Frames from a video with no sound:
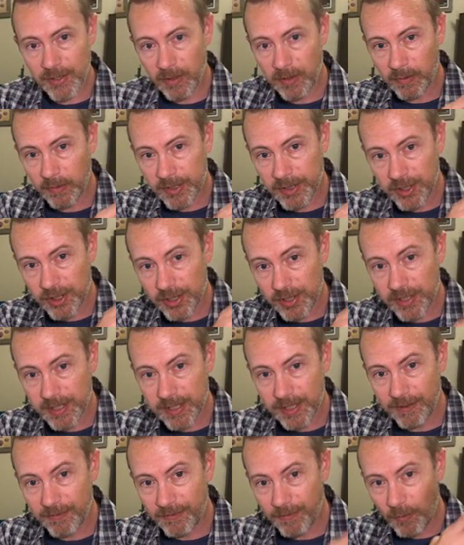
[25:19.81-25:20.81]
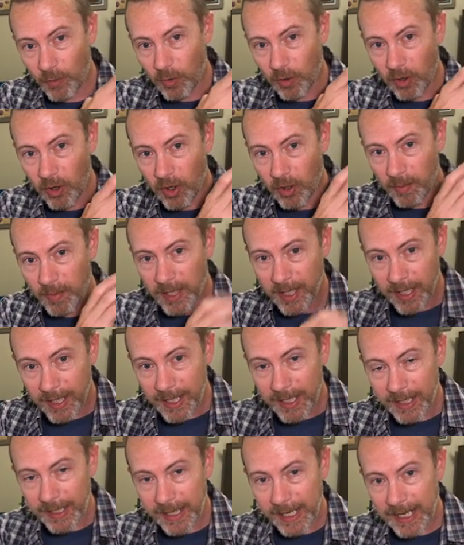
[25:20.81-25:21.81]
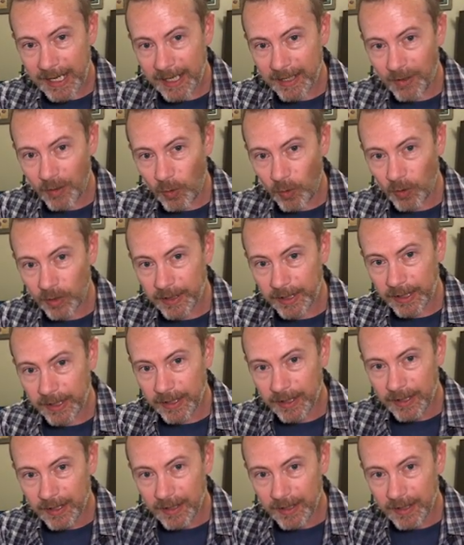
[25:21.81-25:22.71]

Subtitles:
it was just the forearm and hand holding,